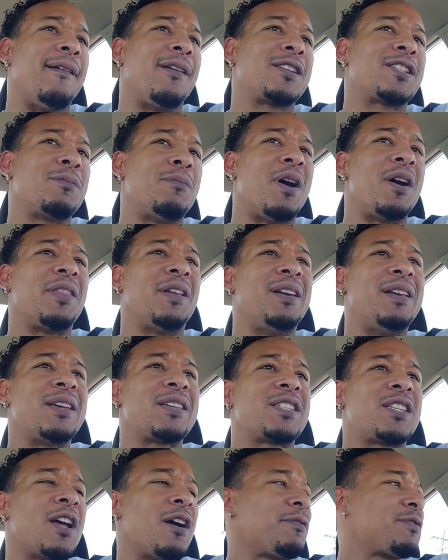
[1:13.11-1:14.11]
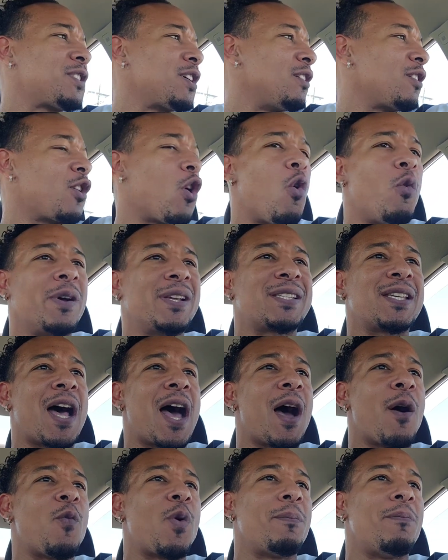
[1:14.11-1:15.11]
some other little stuff to
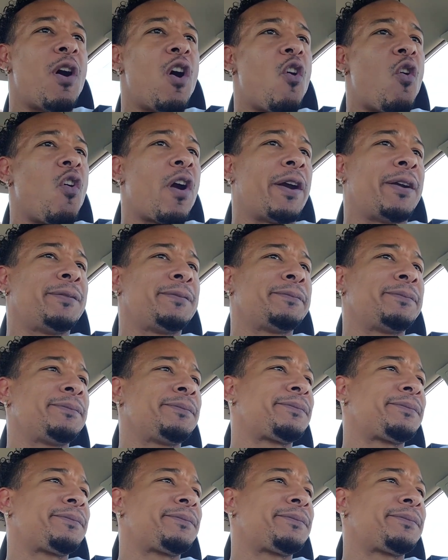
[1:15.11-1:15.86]
coincide with my art.